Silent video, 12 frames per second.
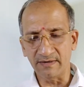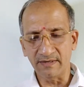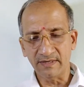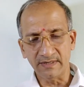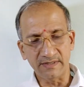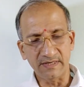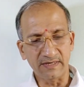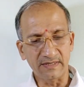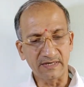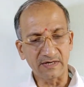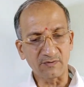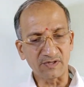
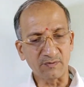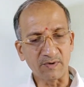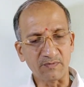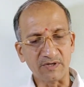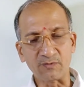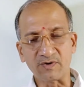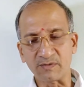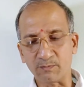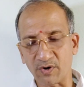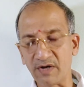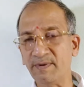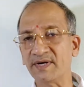that was
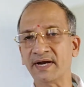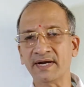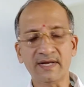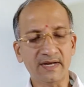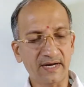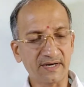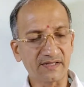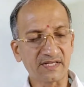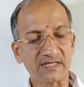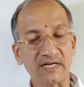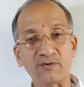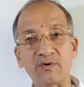prohibited under section
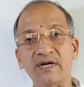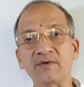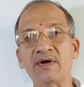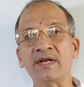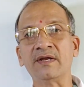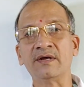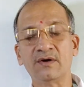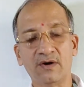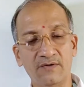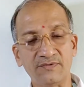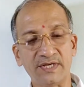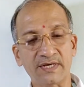21 of
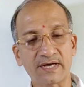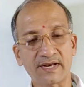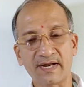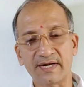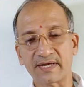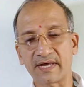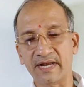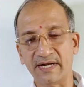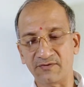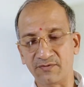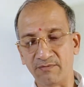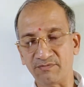the Karnataka Land
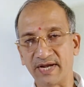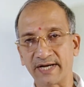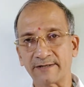Reforms Act.